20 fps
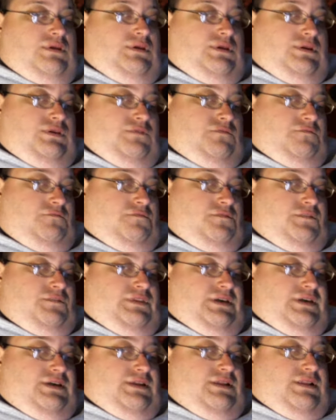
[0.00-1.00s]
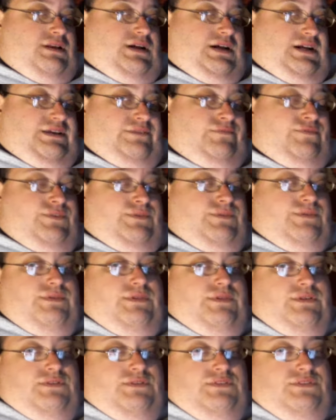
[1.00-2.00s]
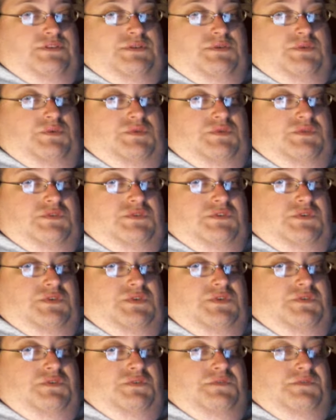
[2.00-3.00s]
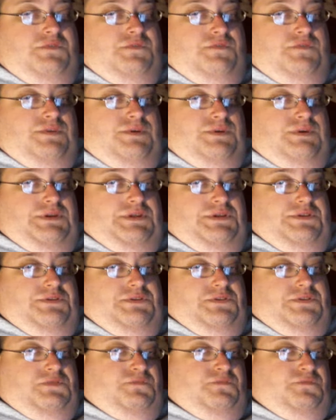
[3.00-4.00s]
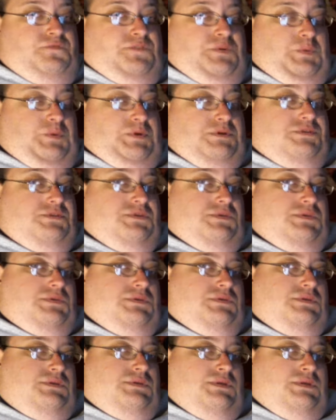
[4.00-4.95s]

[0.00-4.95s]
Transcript: And for that, I feel that she was very influential